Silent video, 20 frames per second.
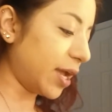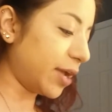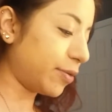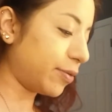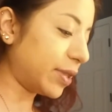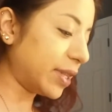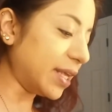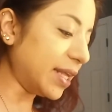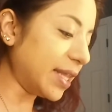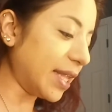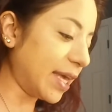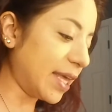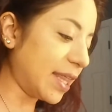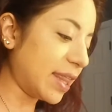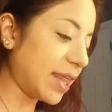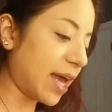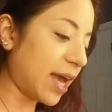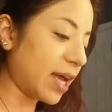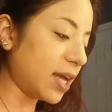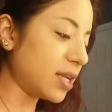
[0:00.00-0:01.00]
I really like
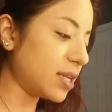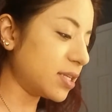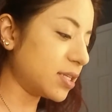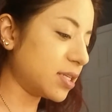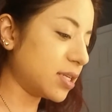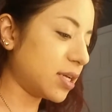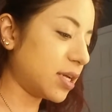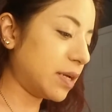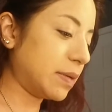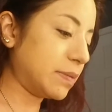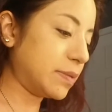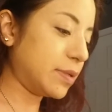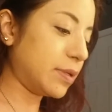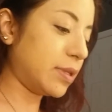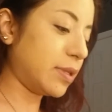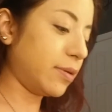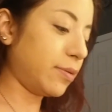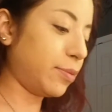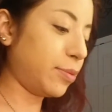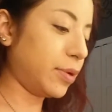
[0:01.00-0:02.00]
that. It comes
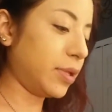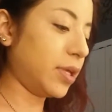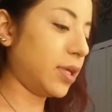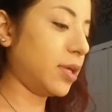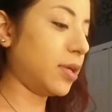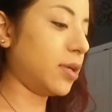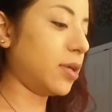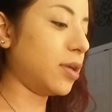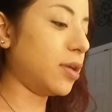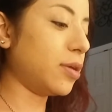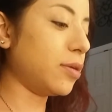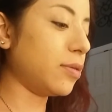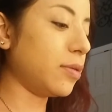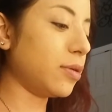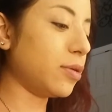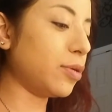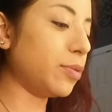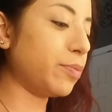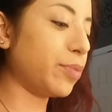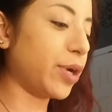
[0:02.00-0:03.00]
with a really cute
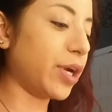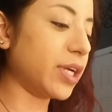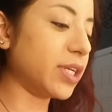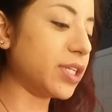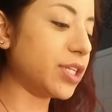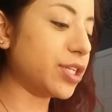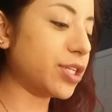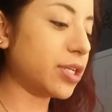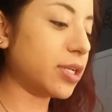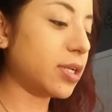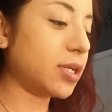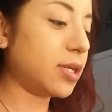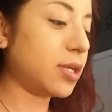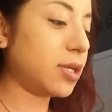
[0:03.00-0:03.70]
little brush.